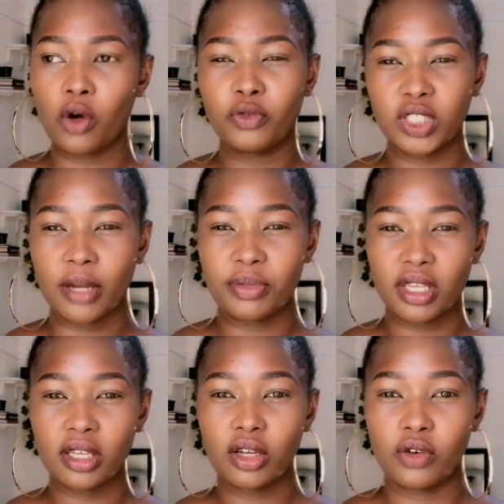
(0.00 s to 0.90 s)
Of which I'm
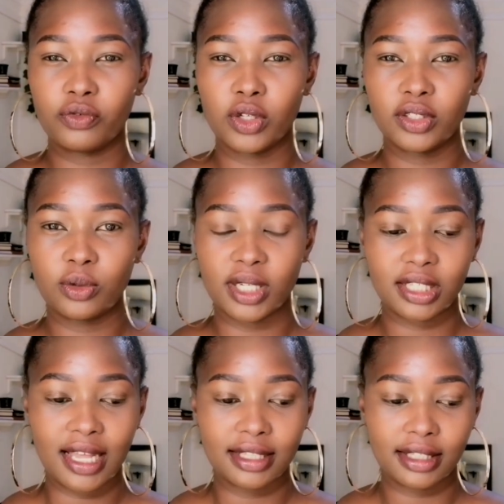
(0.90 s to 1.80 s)
thinking of going to
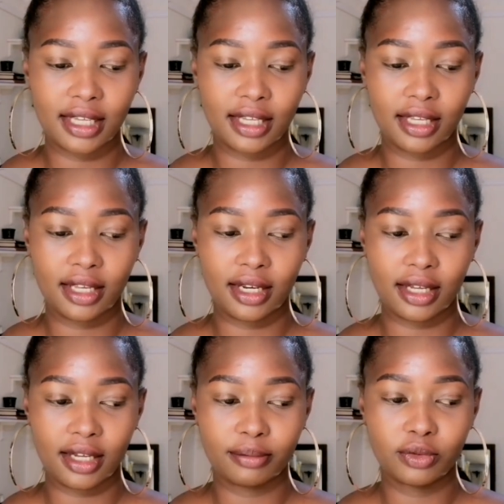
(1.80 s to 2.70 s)
Westland,
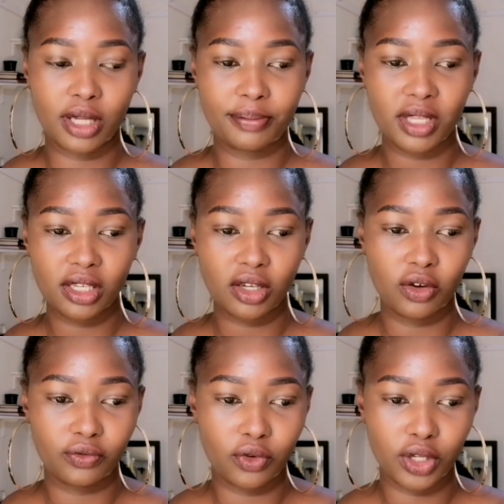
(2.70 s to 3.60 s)
and I'm thinking
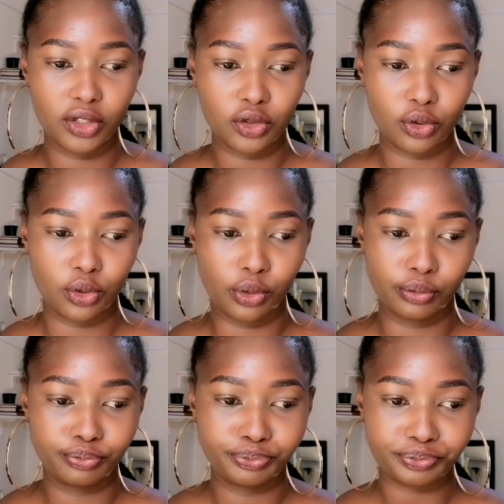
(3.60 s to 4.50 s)
of going
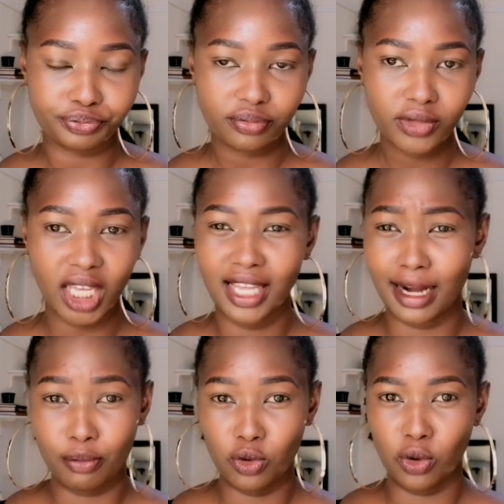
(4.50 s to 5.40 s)
to
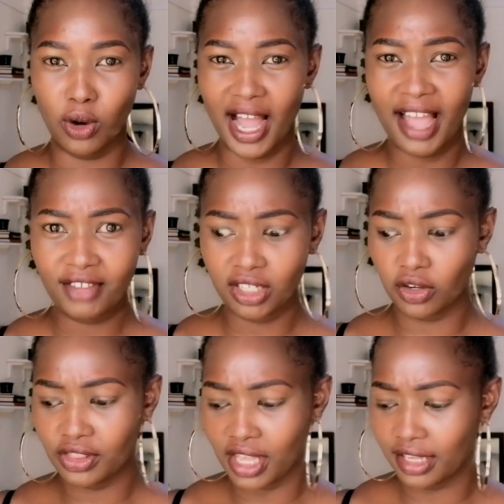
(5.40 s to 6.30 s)
Rabuko. I haven't
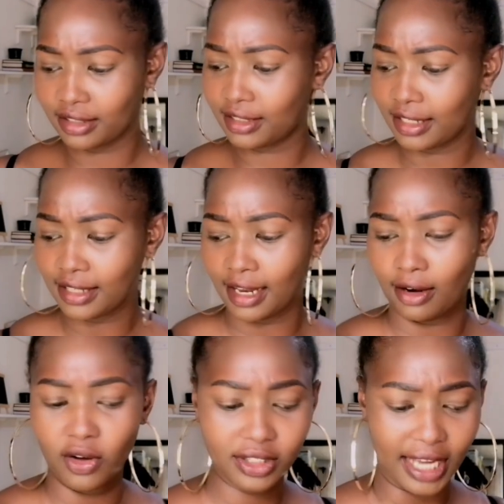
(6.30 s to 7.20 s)
gone there in such a
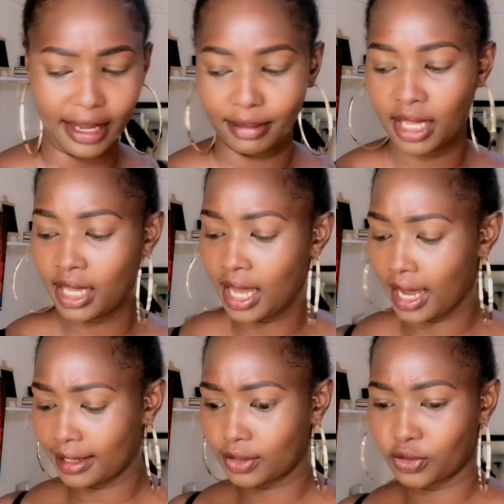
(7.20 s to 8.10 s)
long time.
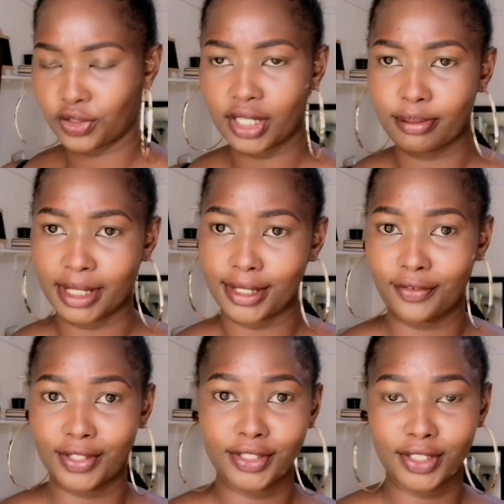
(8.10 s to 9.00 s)
I need to treat
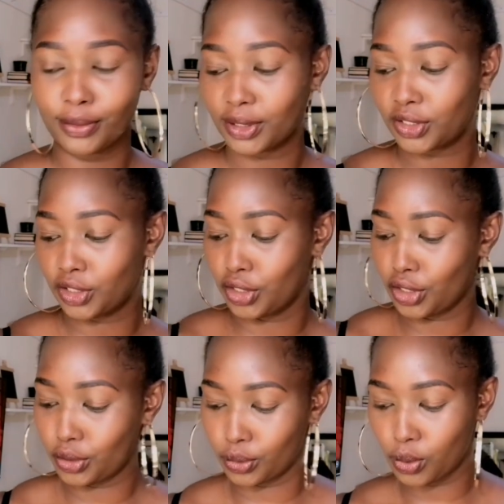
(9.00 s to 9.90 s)
myself and see what's
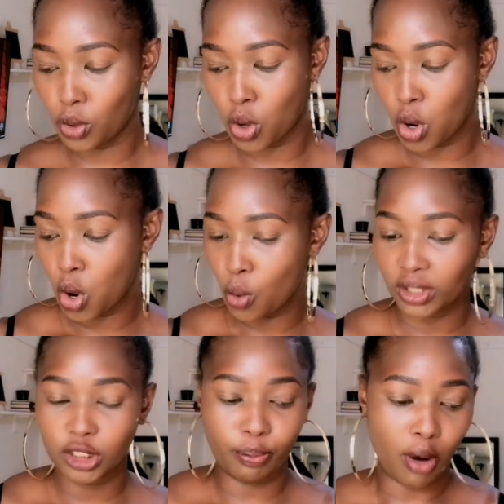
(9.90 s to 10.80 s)
new,
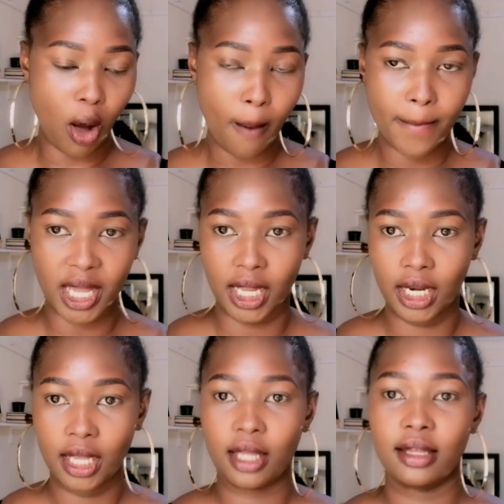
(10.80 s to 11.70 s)
what's
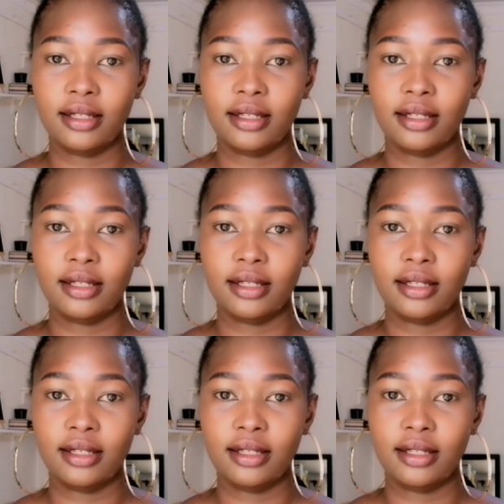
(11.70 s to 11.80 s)
popping.